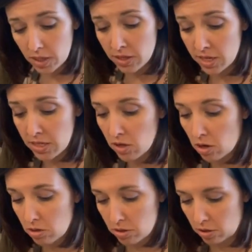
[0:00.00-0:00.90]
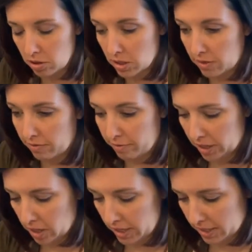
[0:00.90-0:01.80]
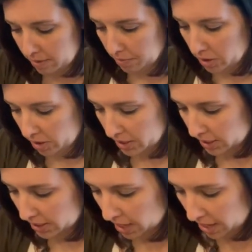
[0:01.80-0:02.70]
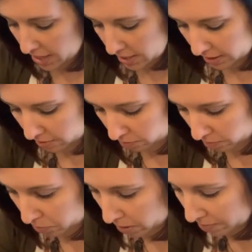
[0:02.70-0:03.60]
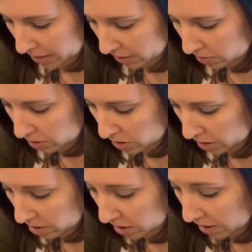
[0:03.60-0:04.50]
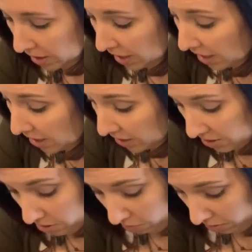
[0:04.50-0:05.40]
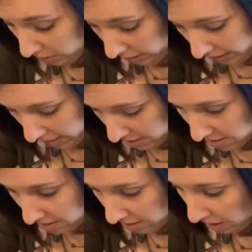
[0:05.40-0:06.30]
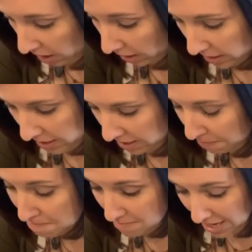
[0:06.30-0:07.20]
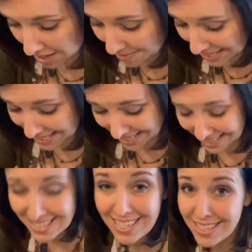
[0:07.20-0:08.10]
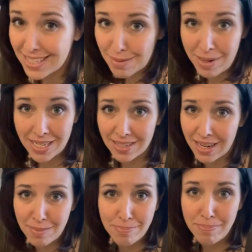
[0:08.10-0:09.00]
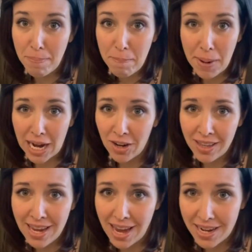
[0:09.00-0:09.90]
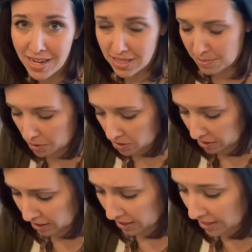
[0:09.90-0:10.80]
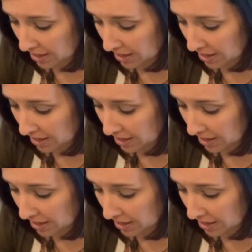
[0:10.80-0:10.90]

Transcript: This also looks very similar in size. Put them next to each other. You know, again, I think maybe just a smidge, like barely any smaller.